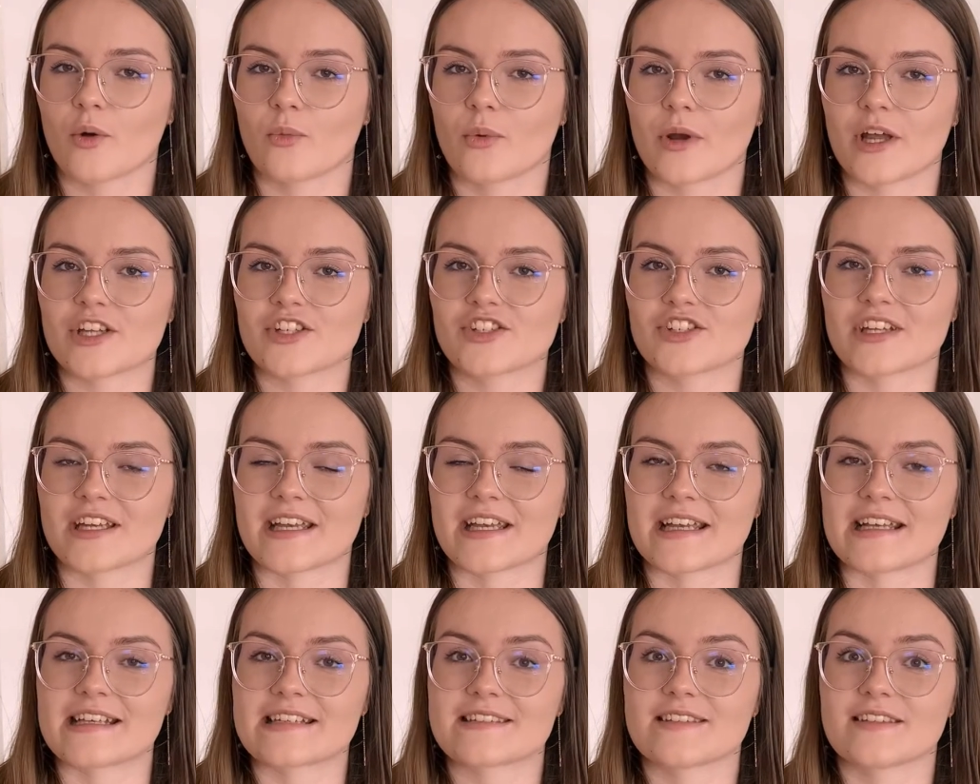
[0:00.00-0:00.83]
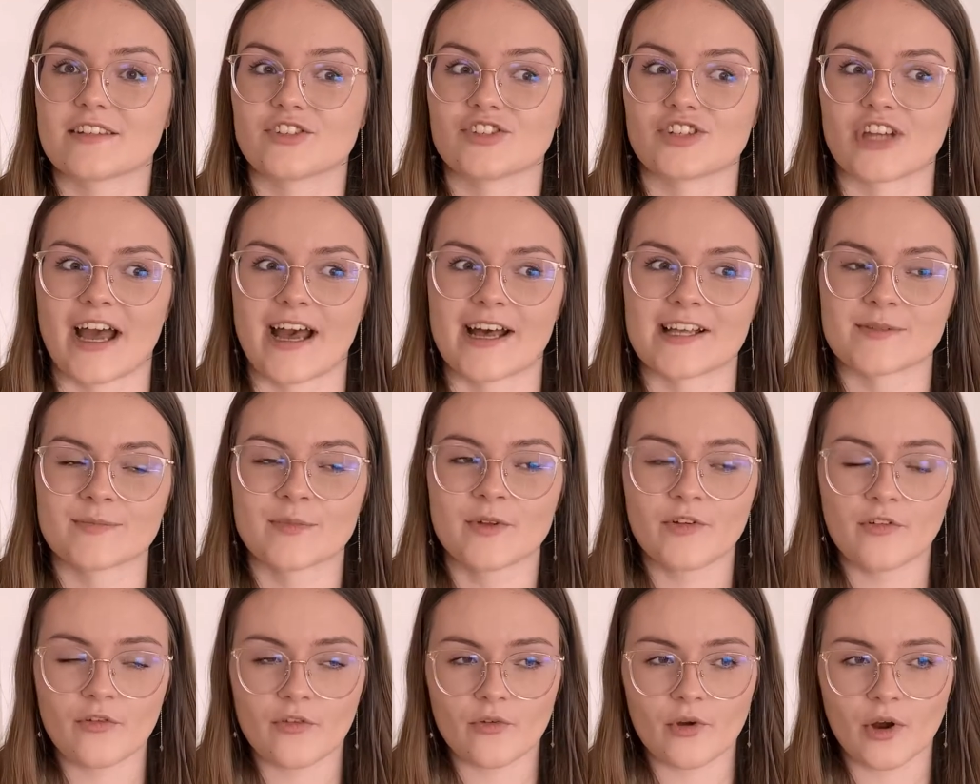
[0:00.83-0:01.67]
which is The
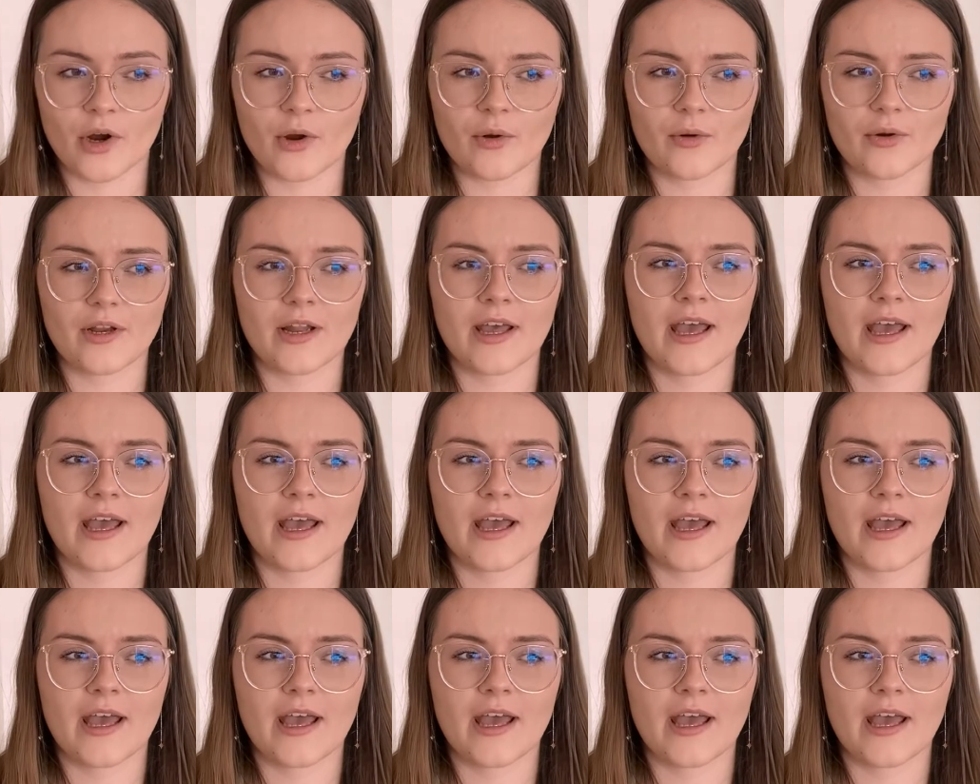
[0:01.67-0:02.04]
Jasmine Throne.